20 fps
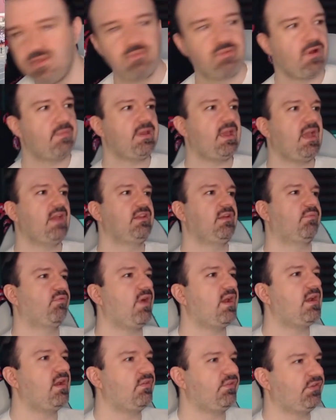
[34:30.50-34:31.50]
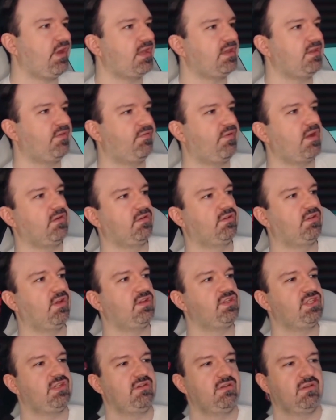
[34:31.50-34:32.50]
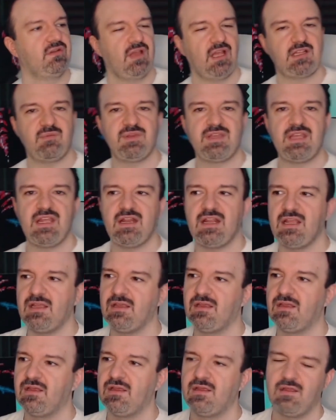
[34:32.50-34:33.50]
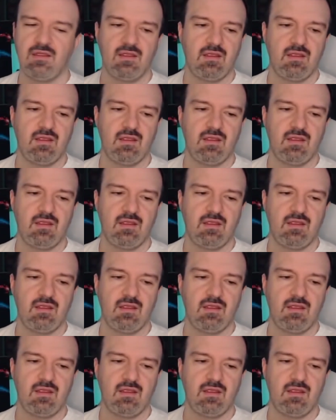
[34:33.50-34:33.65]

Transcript: you probably end up right outside the final dungeon at the beginning,